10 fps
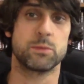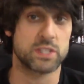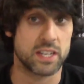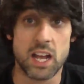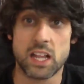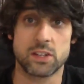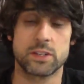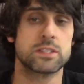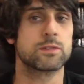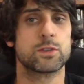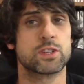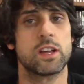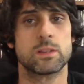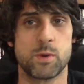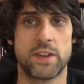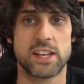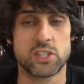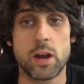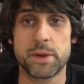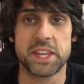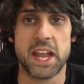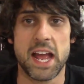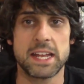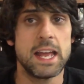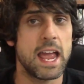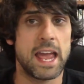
it was in color, and it's the first color movie I saw by the guy.